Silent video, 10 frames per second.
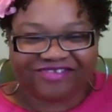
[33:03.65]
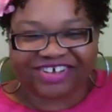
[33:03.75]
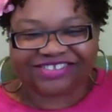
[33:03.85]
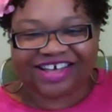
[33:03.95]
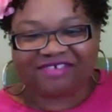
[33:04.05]

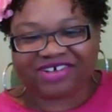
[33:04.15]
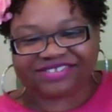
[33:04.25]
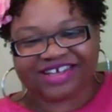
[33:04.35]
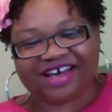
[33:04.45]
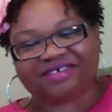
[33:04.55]
What's up?
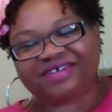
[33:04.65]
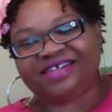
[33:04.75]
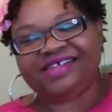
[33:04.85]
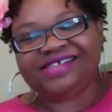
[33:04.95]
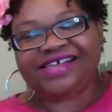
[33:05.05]
What's up?
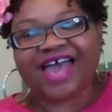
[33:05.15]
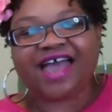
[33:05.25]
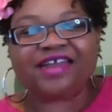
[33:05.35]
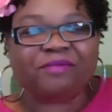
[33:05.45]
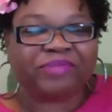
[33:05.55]

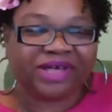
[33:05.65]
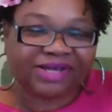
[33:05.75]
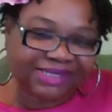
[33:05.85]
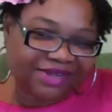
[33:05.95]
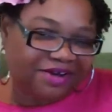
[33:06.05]
Hey, them
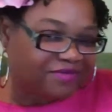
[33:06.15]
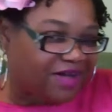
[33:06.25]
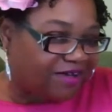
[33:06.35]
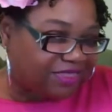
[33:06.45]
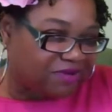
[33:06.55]
bills still
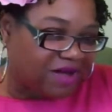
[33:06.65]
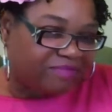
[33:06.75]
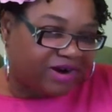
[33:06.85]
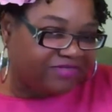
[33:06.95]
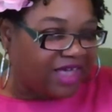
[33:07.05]
roll through on
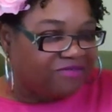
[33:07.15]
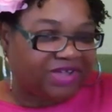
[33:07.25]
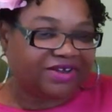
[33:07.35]
birthday week,